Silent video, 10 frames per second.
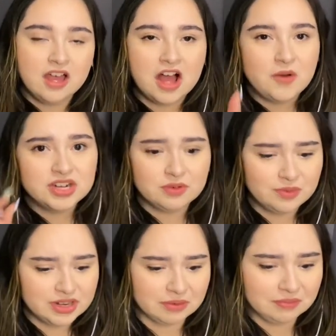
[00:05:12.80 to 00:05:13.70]
I'll watch it one
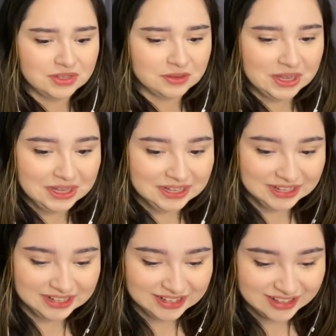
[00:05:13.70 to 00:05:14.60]
more time. It's
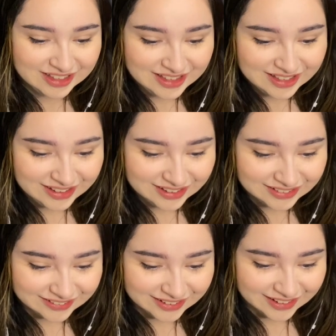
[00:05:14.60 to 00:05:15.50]
okay.
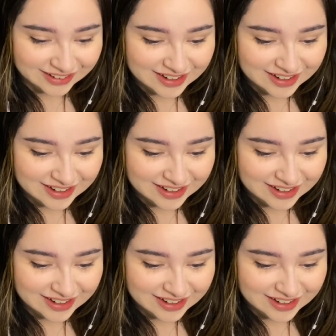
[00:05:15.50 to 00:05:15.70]
It's okay.